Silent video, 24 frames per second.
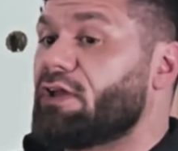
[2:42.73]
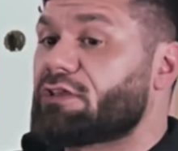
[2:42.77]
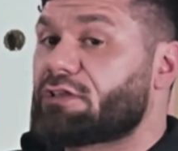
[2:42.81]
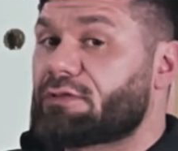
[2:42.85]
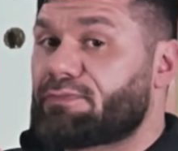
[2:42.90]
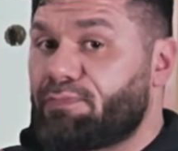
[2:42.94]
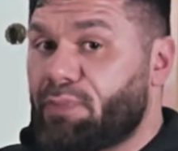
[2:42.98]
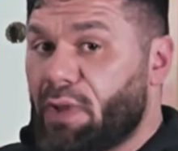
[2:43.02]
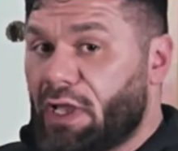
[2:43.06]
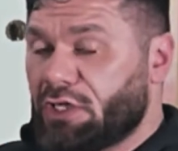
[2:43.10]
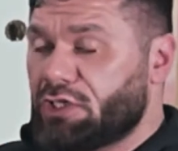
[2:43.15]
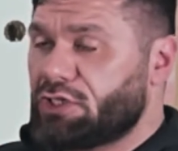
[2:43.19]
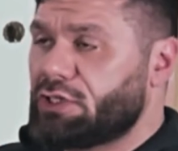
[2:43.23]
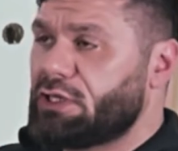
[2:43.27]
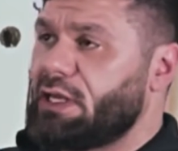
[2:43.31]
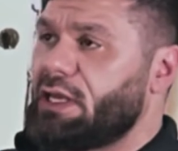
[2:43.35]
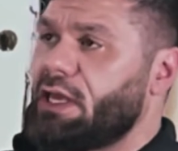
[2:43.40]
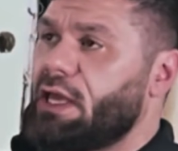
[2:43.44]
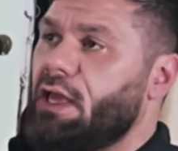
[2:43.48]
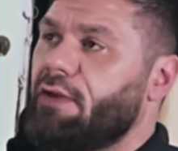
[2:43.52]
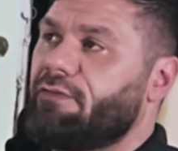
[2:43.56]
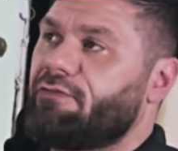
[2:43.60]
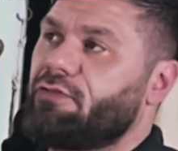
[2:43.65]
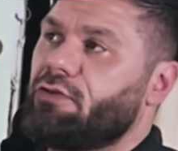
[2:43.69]

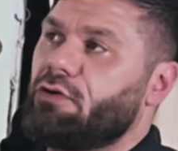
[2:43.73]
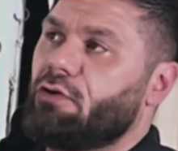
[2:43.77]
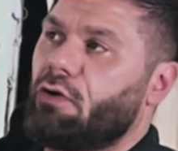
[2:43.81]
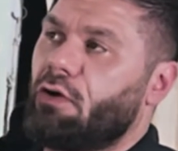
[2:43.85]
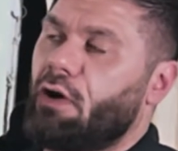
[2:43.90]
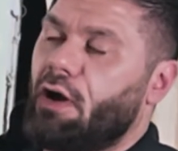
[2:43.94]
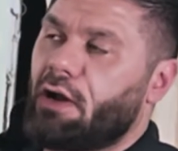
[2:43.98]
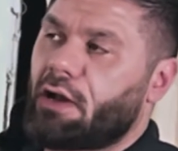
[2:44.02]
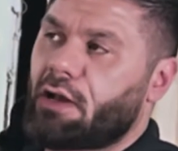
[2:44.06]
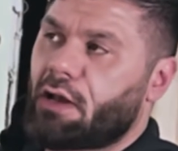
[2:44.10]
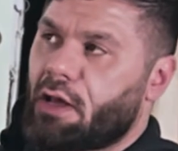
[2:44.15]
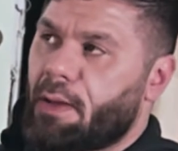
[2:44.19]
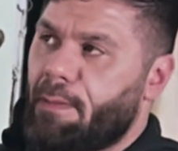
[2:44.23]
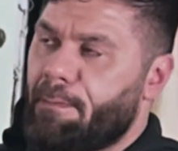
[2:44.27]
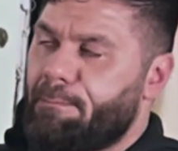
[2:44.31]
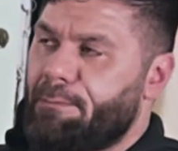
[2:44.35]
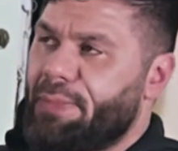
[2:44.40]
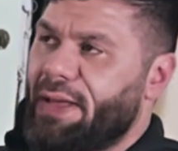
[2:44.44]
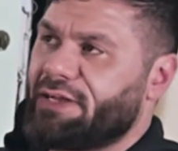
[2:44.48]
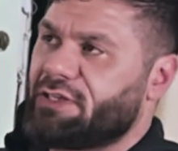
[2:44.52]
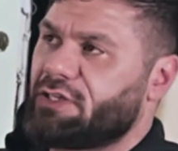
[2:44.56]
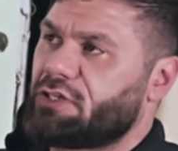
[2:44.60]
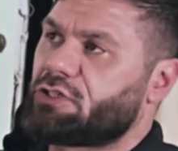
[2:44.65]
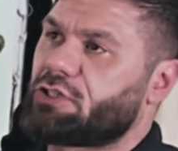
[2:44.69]
especially if you're a
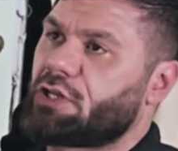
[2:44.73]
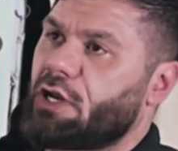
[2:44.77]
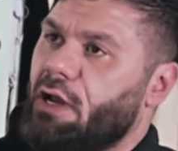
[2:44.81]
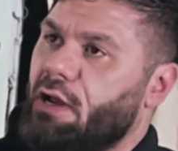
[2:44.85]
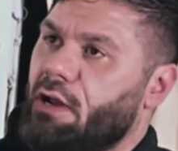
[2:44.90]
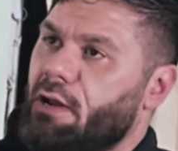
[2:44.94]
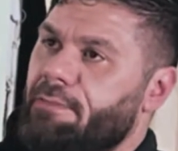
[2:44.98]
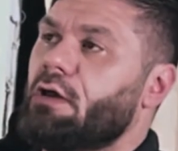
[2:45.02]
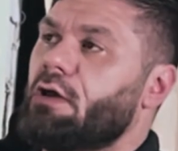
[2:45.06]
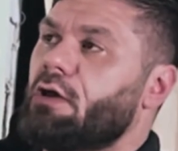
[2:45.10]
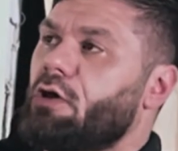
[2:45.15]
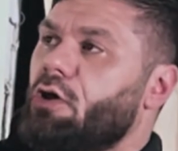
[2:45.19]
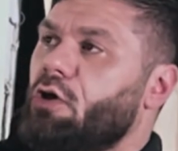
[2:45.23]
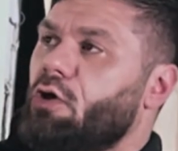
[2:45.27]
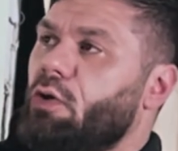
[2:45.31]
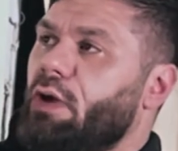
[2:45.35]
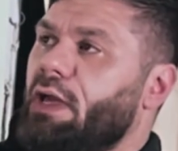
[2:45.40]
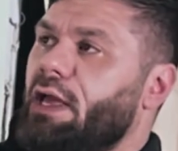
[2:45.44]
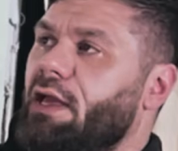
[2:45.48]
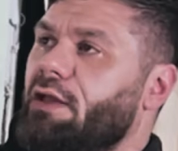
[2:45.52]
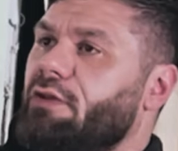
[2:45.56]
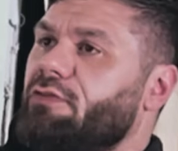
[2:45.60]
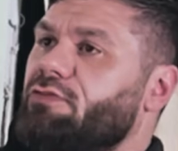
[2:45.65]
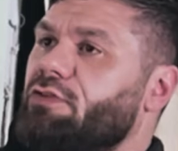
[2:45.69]
competitor who
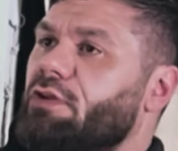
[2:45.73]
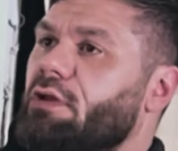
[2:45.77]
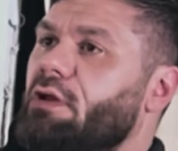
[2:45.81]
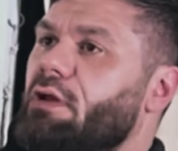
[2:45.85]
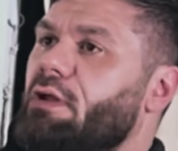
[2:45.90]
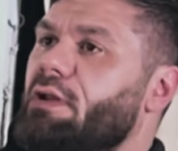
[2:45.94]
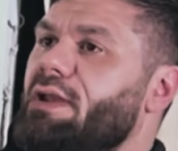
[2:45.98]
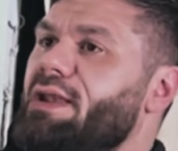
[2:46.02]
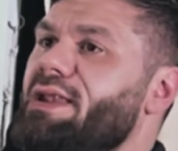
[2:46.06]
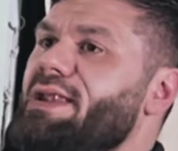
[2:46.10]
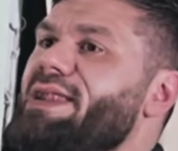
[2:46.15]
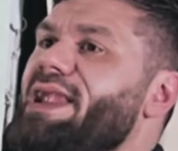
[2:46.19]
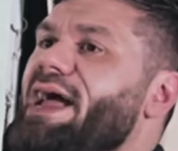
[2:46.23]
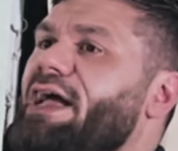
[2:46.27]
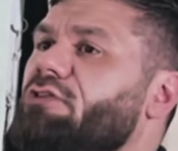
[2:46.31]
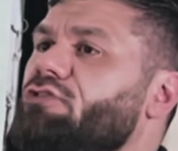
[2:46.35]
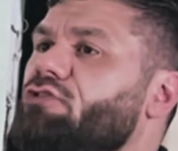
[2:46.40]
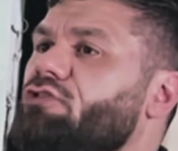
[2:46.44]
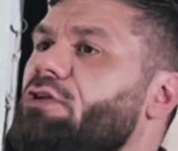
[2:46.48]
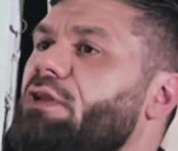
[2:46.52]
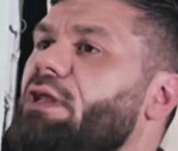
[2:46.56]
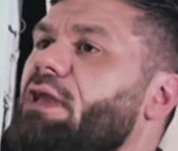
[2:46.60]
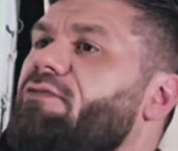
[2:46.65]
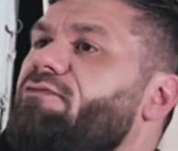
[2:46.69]
is
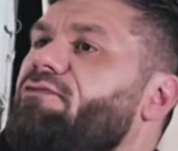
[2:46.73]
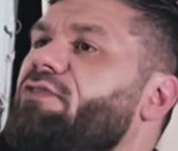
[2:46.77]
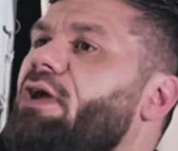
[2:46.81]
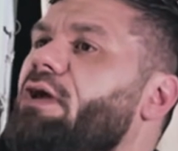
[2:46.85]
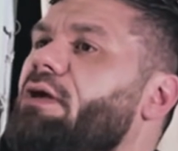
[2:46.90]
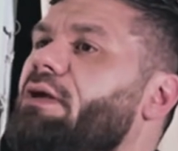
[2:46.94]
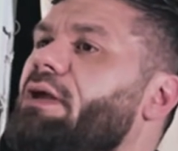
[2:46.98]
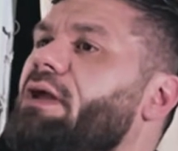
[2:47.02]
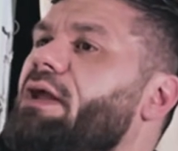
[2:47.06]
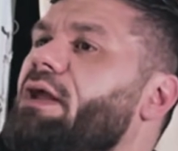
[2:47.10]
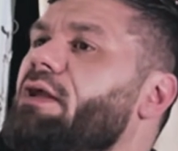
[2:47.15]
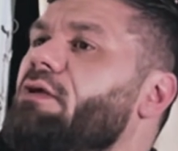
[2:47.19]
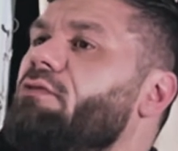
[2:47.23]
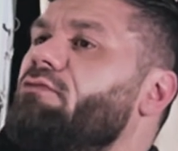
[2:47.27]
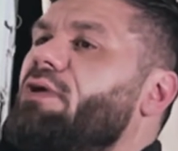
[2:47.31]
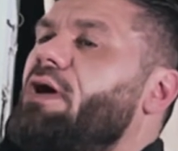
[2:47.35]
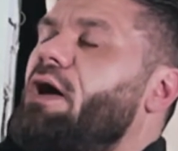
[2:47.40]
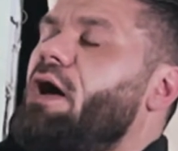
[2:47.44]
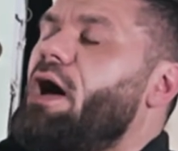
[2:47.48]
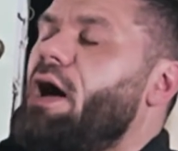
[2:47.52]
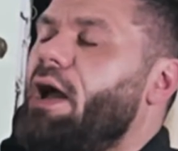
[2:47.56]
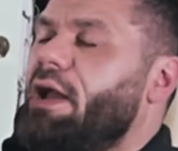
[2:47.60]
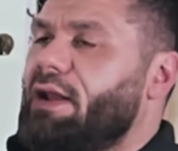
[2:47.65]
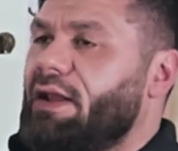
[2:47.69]
naturally very
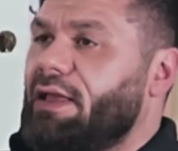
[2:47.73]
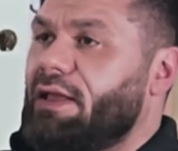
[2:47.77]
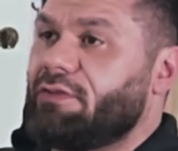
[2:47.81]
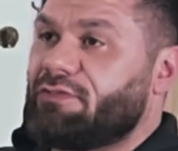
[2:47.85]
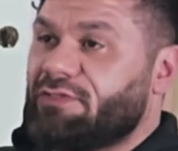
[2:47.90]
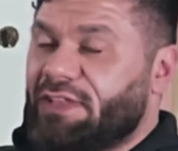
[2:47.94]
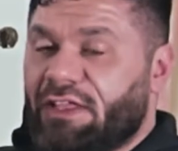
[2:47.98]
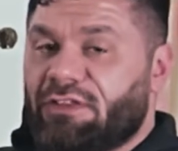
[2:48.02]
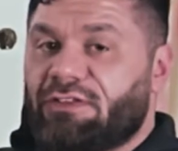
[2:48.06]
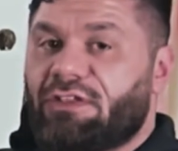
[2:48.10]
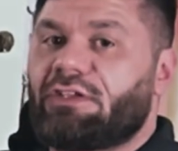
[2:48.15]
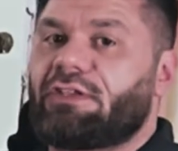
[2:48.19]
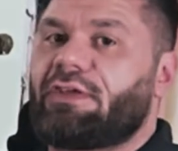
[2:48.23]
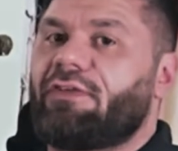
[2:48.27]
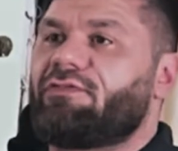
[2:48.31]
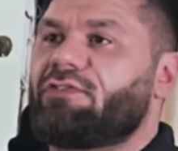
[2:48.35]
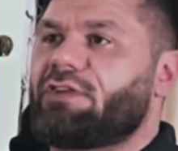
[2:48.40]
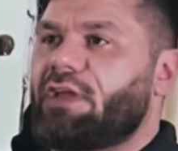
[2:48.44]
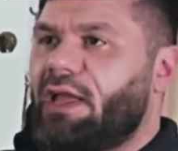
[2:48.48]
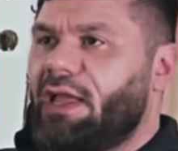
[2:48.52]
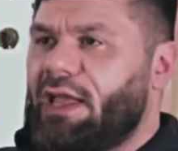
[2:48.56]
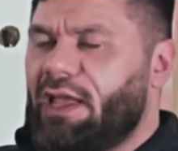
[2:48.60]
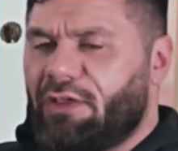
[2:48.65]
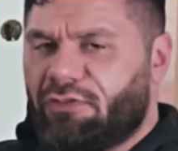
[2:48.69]
highly sensitive
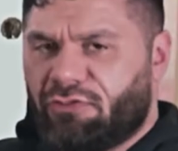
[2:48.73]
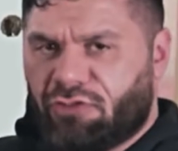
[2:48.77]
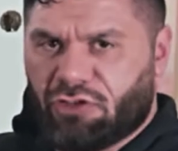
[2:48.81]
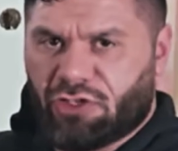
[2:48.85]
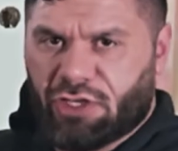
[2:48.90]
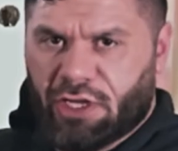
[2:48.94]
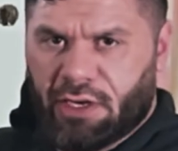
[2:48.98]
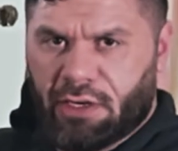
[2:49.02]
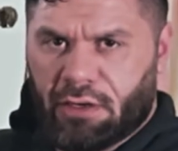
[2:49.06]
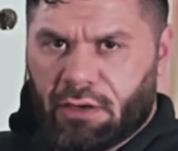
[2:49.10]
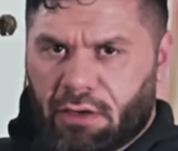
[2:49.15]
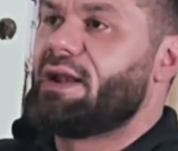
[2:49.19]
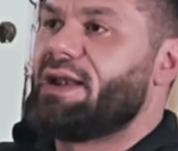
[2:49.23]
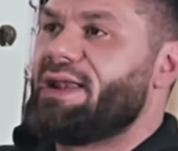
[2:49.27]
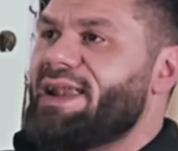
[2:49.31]
to estrogen,